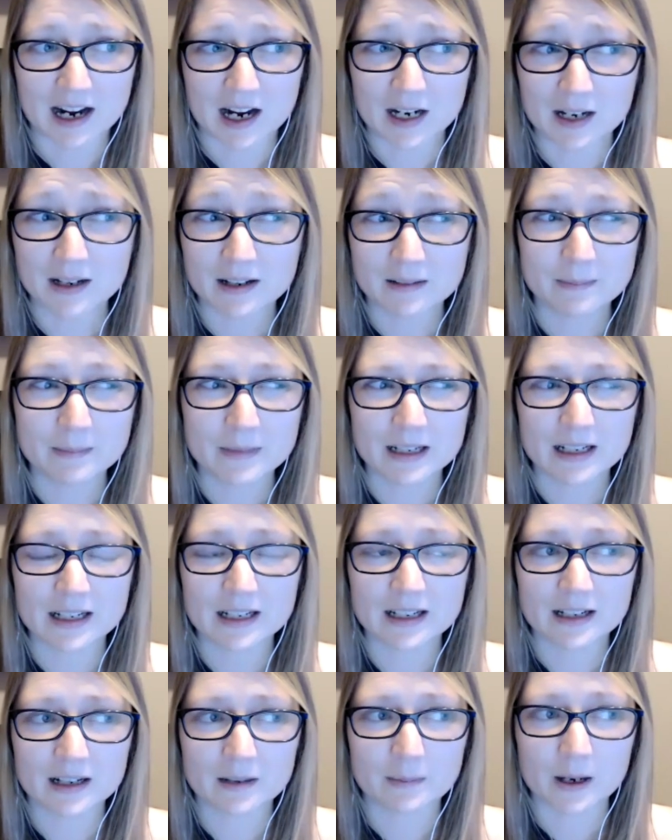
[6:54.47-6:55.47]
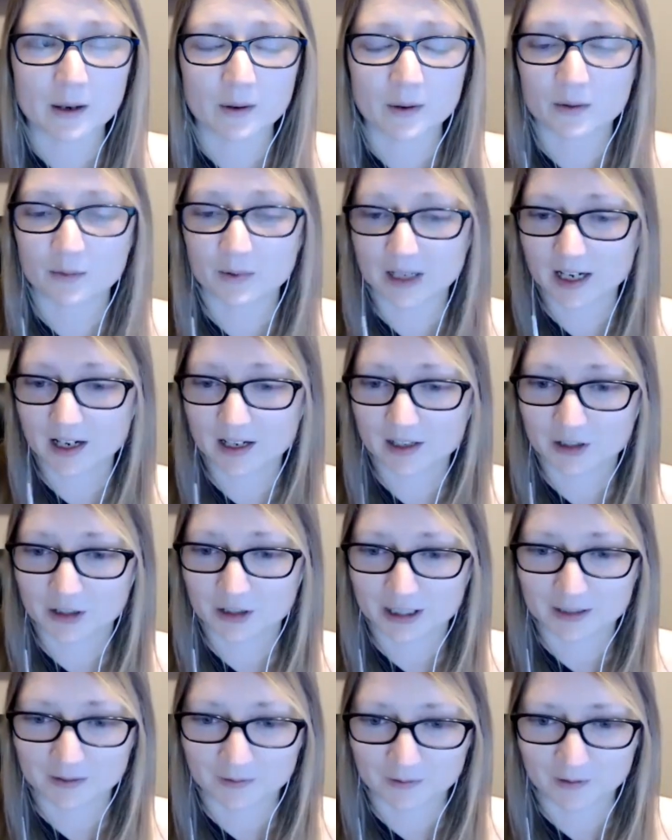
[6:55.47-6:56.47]
I'm in about three
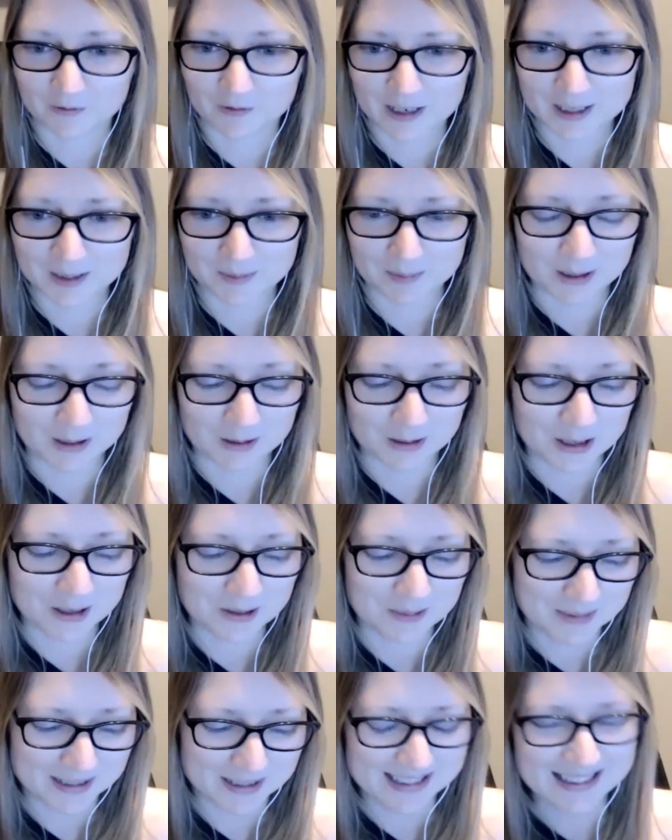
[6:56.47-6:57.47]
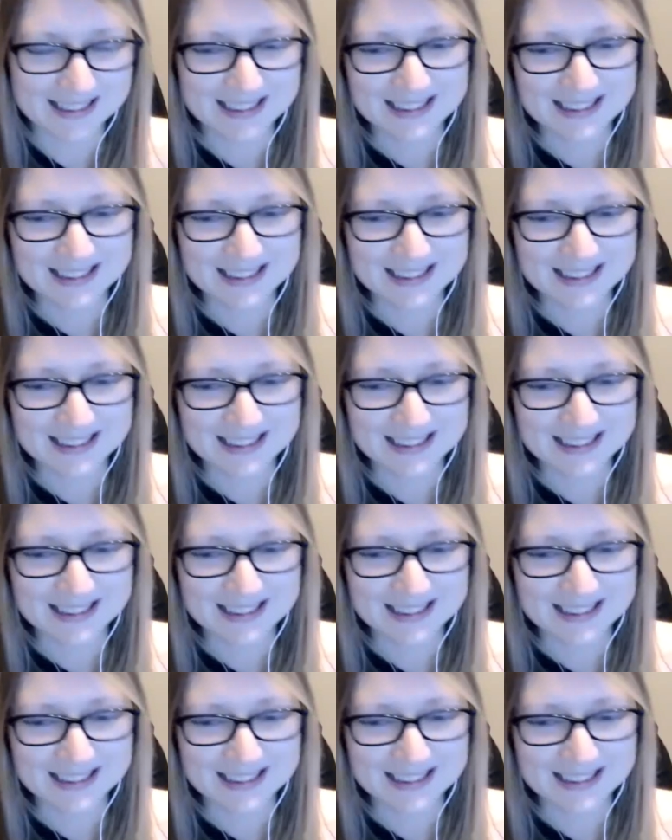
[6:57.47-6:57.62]
hundred different Facebook groups.